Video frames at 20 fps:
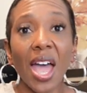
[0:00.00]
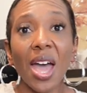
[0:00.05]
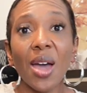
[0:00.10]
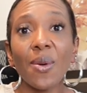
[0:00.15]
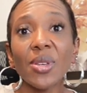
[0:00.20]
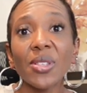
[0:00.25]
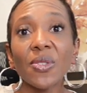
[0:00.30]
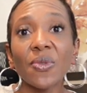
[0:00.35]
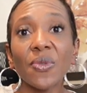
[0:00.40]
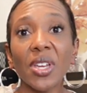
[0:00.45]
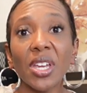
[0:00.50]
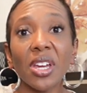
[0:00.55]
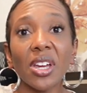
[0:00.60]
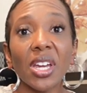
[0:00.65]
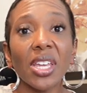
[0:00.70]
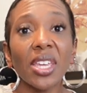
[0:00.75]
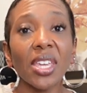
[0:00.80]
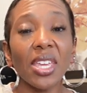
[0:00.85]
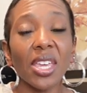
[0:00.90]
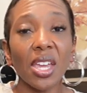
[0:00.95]
I was
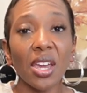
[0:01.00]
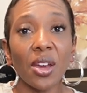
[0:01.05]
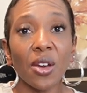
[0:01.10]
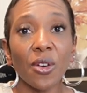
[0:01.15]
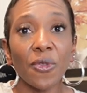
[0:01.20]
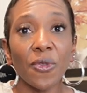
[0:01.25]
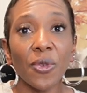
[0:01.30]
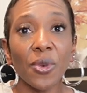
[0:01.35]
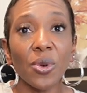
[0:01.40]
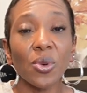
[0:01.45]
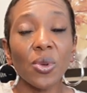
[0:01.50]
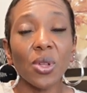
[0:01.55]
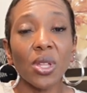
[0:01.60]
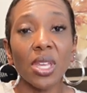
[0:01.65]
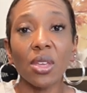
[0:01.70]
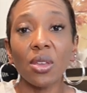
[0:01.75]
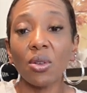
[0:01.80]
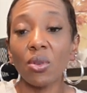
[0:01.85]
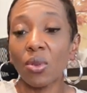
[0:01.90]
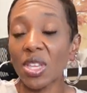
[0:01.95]
very careful,
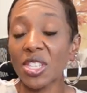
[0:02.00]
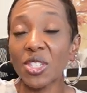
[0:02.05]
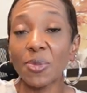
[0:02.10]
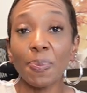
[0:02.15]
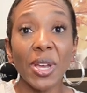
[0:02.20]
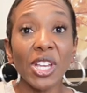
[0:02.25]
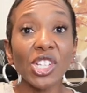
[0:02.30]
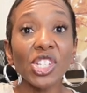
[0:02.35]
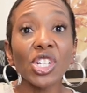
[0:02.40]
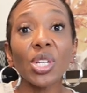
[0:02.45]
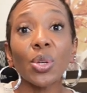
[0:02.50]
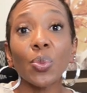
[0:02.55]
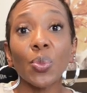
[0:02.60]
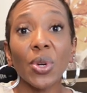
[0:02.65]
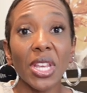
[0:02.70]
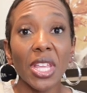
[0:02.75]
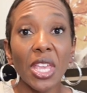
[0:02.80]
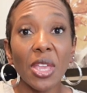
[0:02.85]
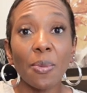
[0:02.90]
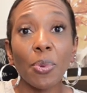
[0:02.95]
especially
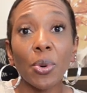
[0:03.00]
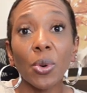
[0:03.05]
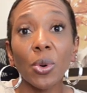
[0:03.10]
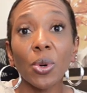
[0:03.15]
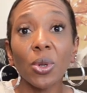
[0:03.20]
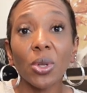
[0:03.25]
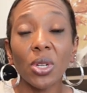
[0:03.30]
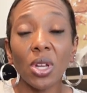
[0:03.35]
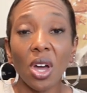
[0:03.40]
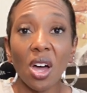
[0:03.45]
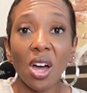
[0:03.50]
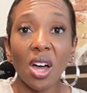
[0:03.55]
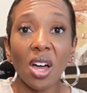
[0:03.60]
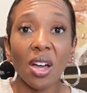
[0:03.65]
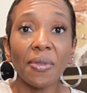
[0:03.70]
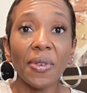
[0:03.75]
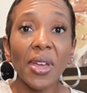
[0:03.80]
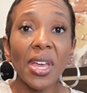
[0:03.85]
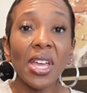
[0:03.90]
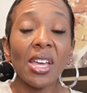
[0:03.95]
when he pulled
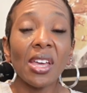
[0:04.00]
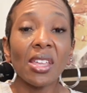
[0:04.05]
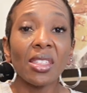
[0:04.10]
off